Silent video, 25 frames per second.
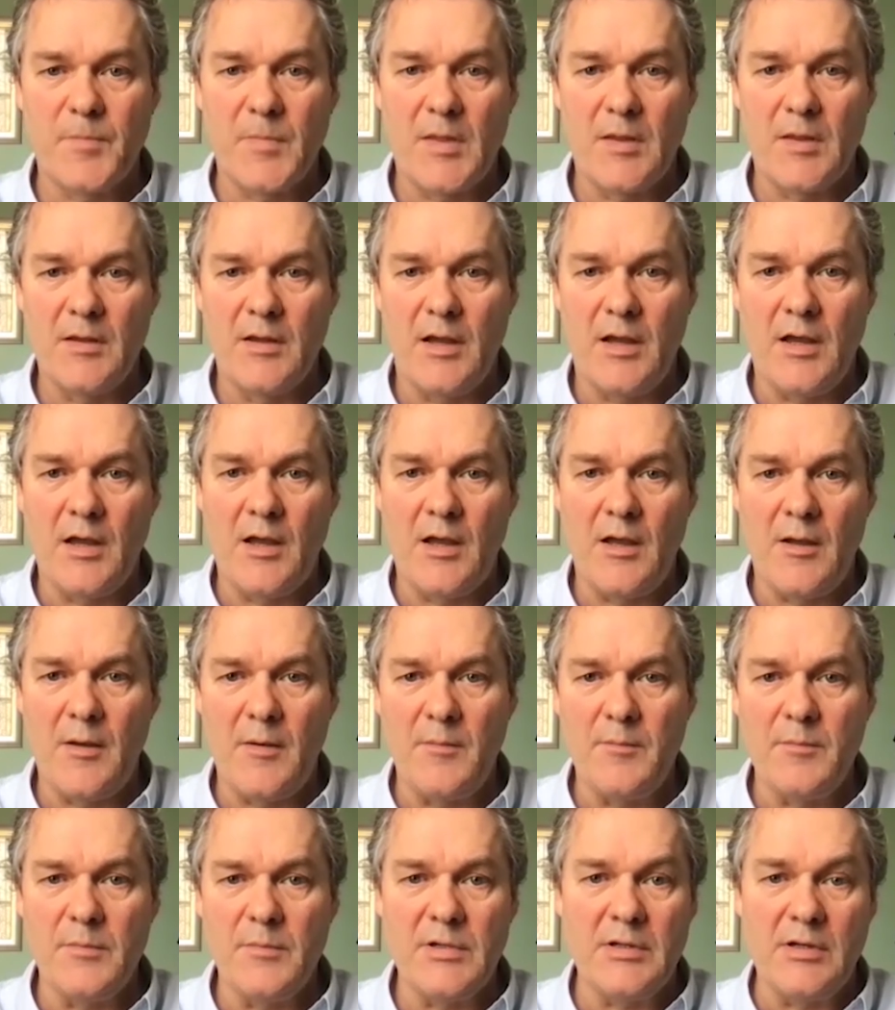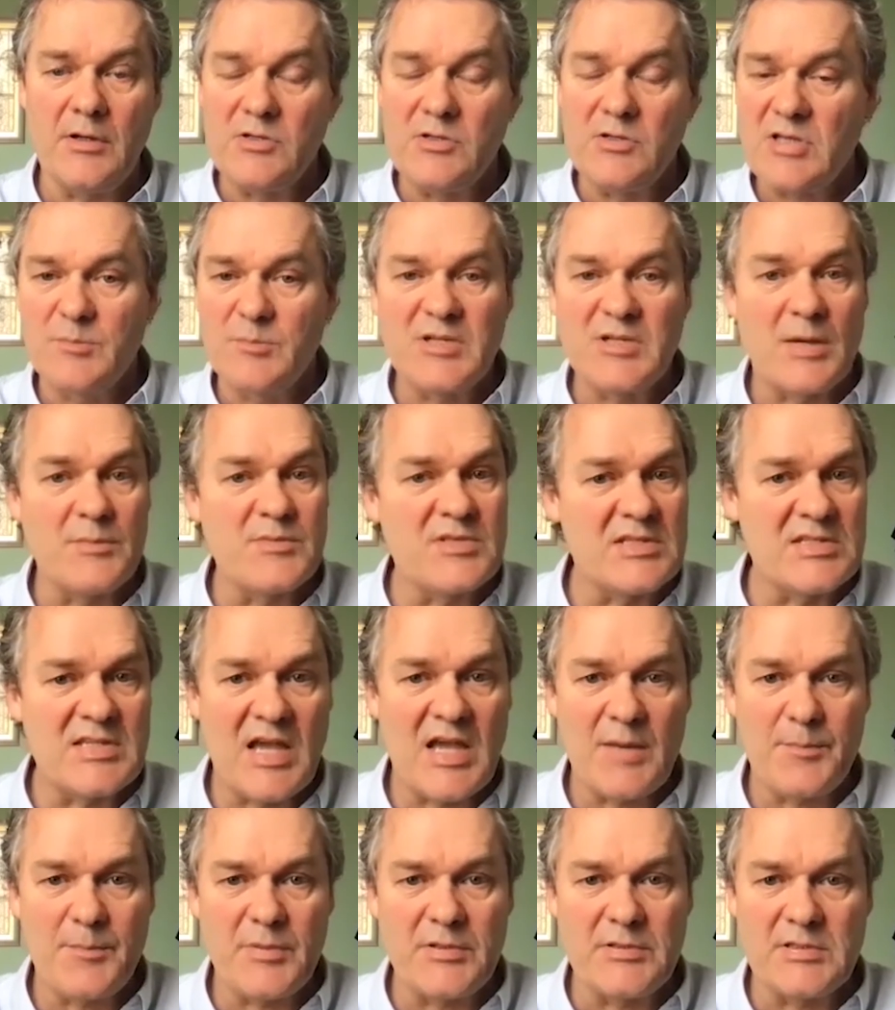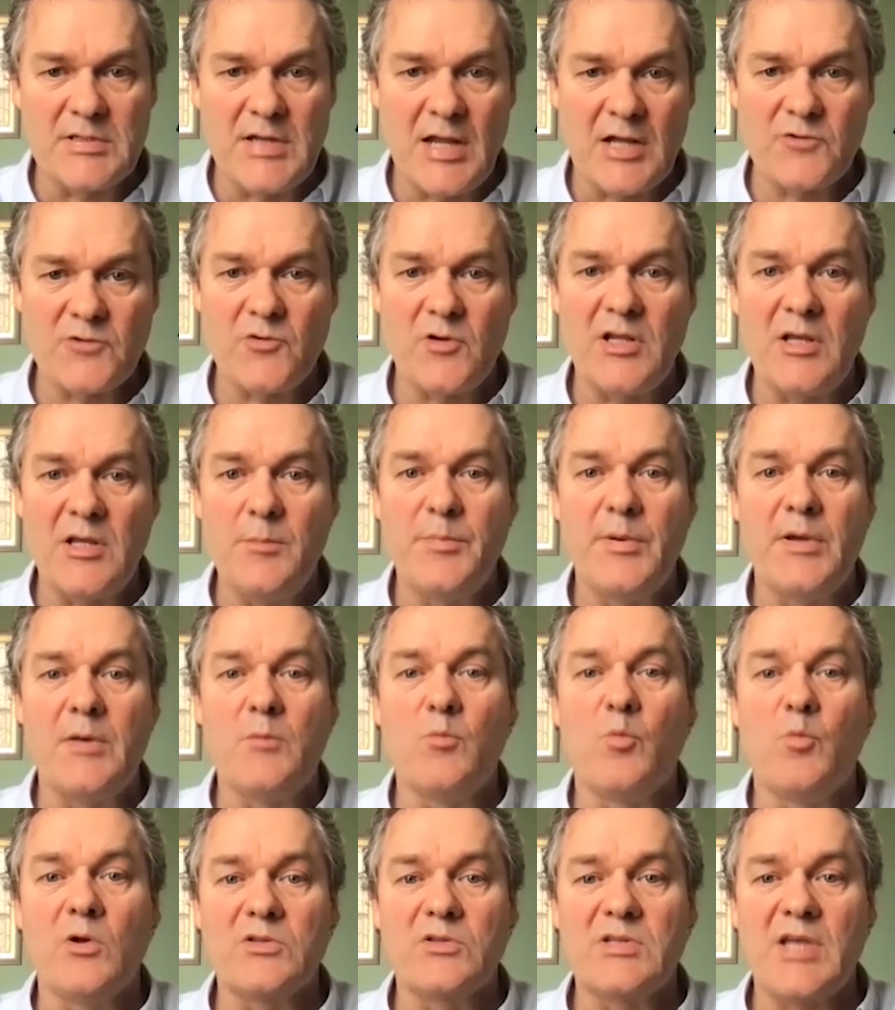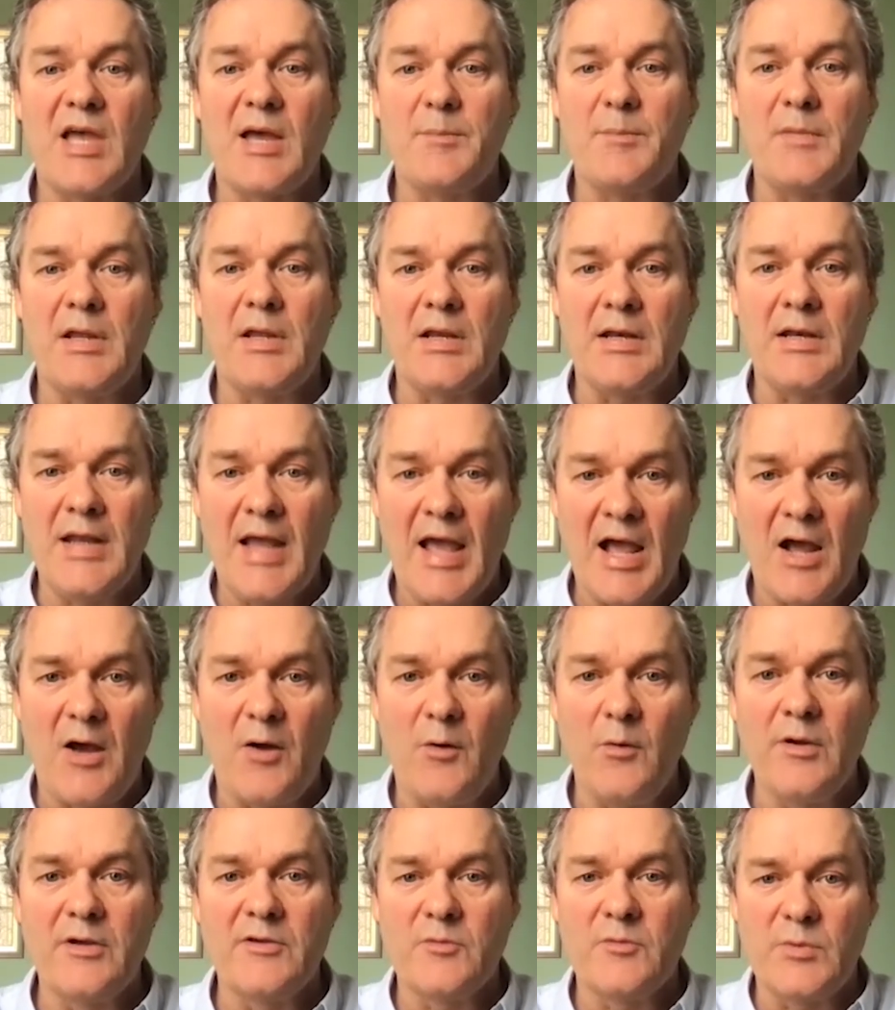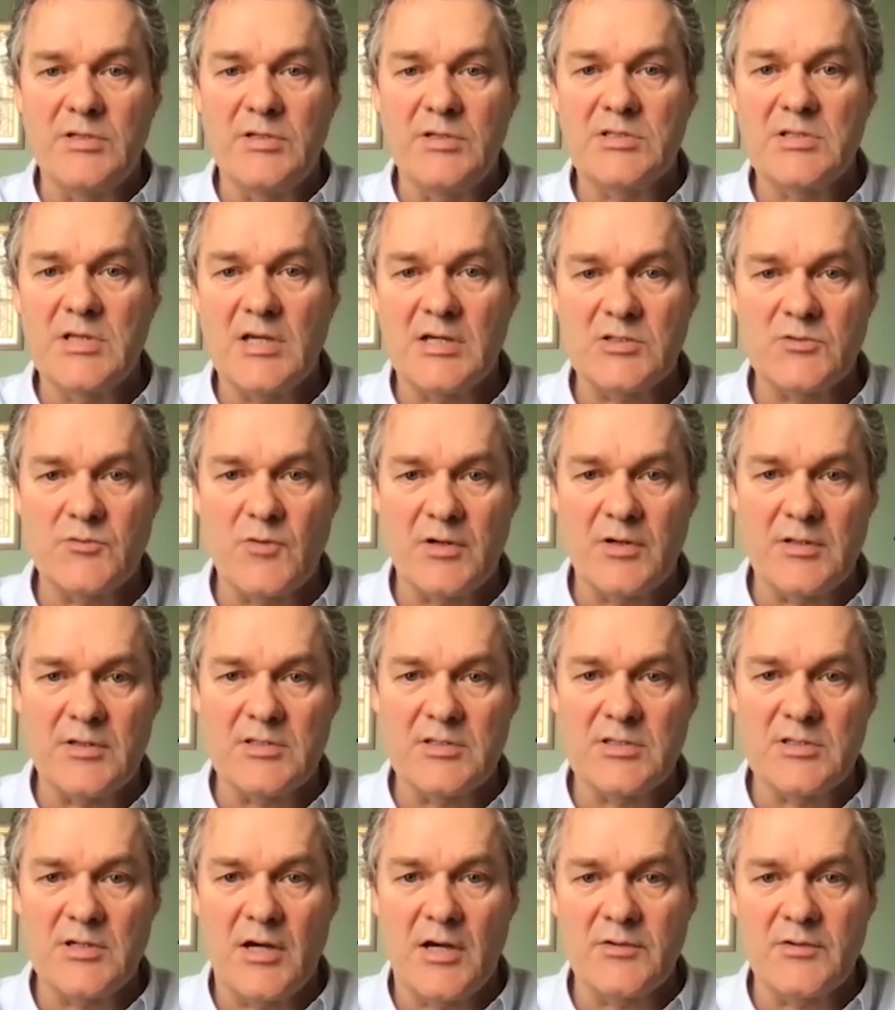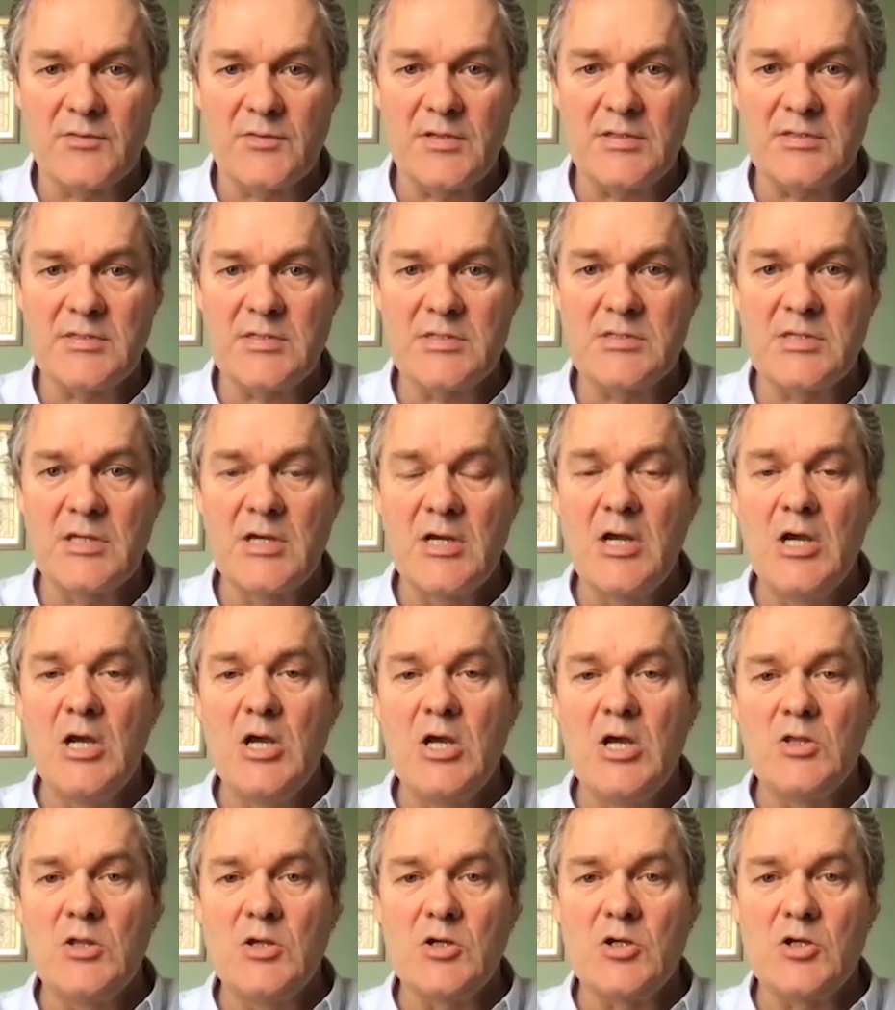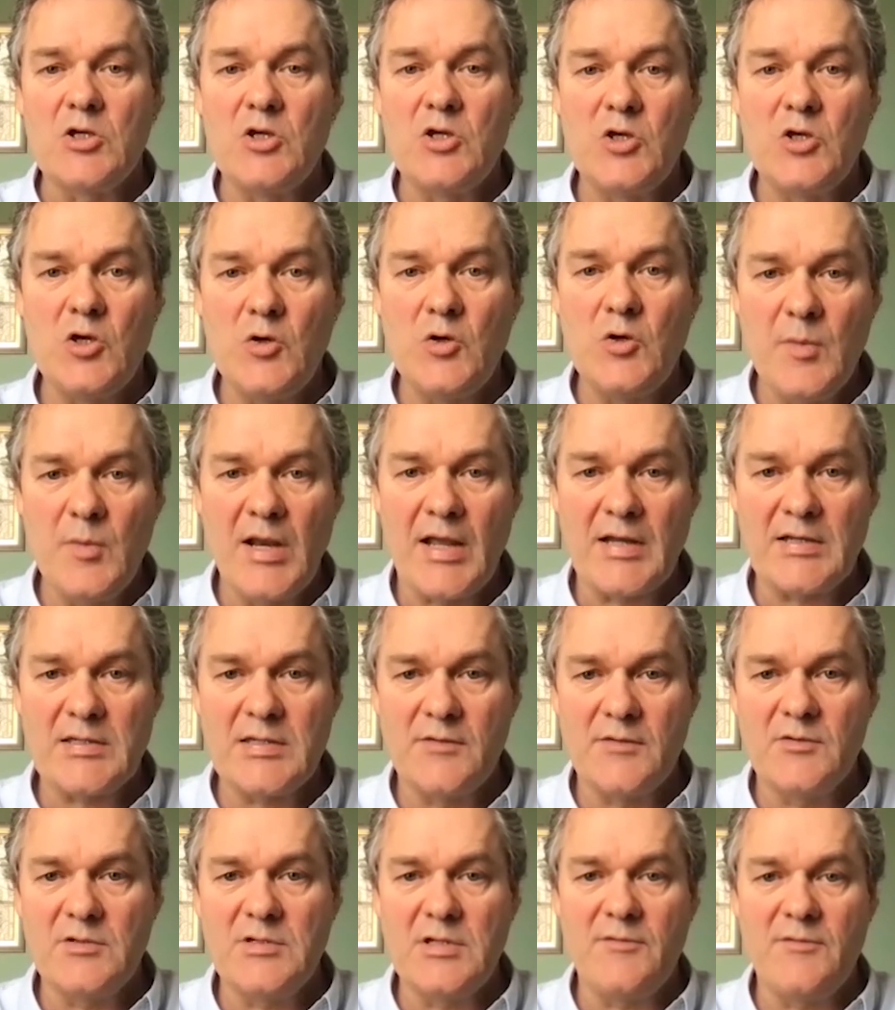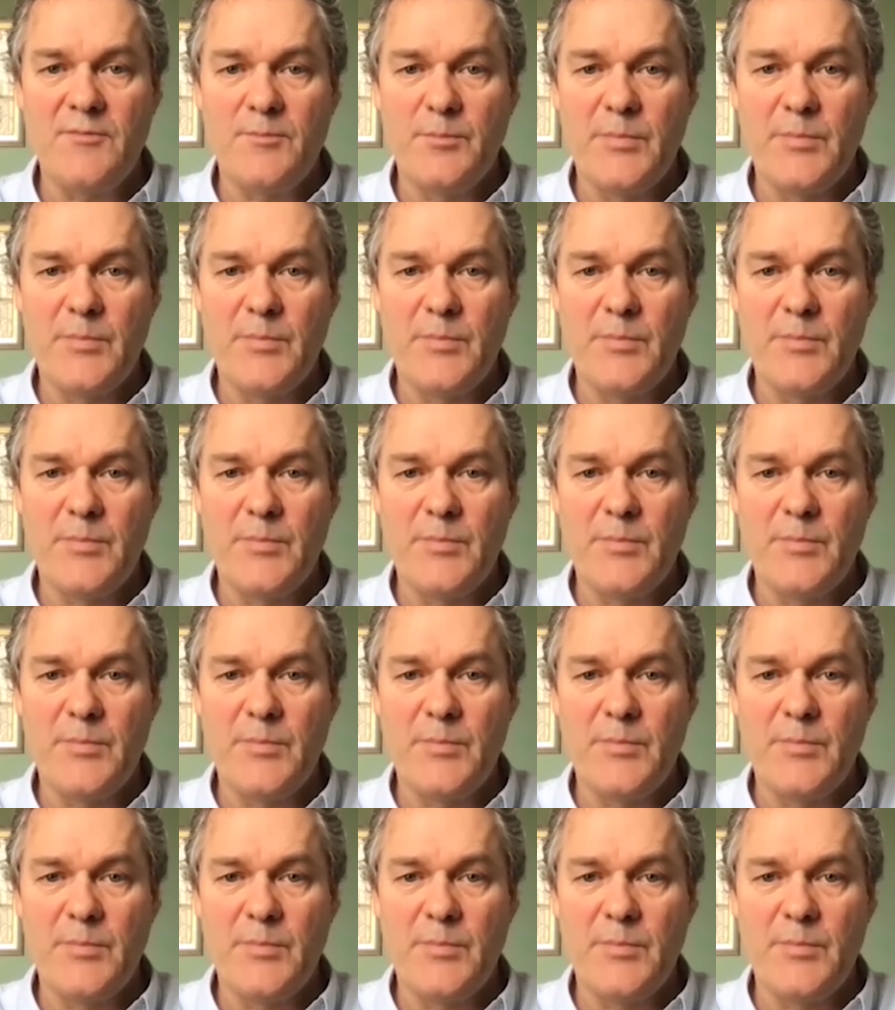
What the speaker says: sometimes this happens naturally, but what's happening now, as we discussed right at the start of this, is that human activity,